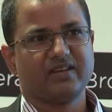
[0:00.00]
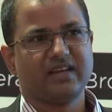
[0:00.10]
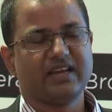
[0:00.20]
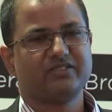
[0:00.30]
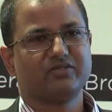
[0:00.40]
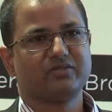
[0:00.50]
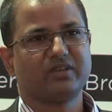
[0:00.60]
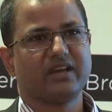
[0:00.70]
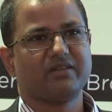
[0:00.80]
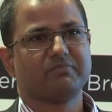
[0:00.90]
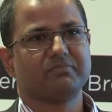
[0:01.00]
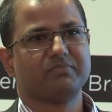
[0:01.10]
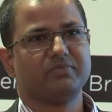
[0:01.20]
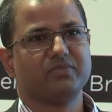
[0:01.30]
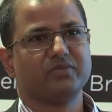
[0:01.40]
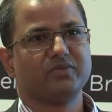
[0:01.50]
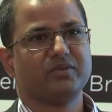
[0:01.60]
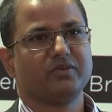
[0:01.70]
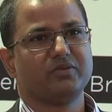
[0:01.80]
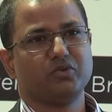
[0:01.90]
right?
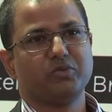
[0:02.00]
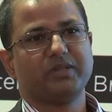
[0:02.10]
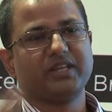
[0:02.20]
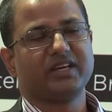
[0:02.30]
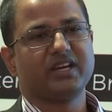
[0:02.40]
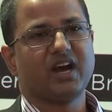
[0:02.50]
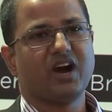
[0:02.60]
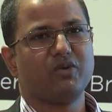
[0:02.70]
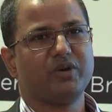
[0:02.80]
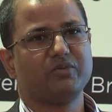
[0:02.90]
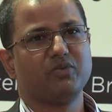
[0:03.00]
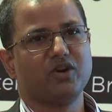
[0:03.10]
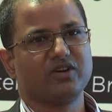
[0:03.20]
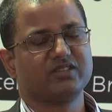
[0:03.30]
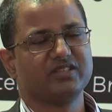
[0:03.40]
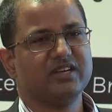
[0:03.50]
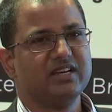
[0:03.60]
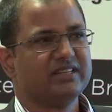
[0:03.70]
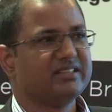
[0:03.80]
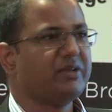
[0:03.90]
You would be thinking how it works.
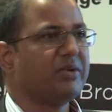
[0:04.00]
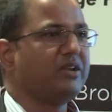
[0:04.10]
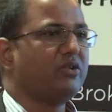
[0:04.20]
See, when